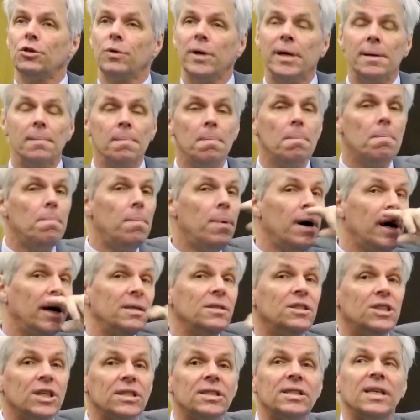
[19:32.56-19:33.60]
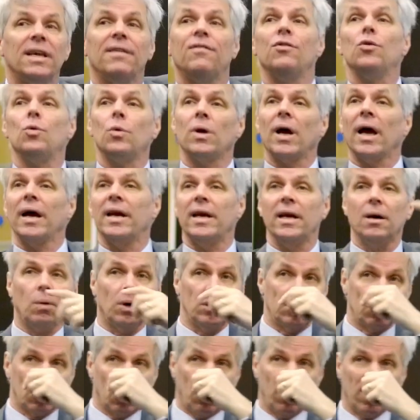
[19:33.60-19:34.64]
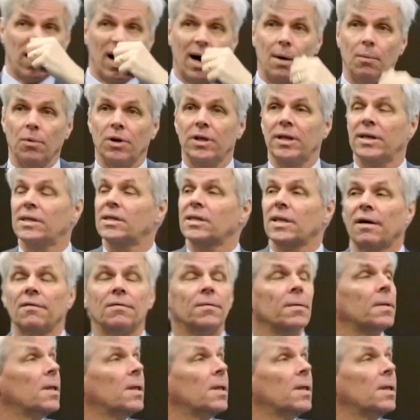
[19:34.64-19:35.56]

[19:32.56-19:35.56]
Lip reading: to it, but just to give you an idea what's going on with this stuff.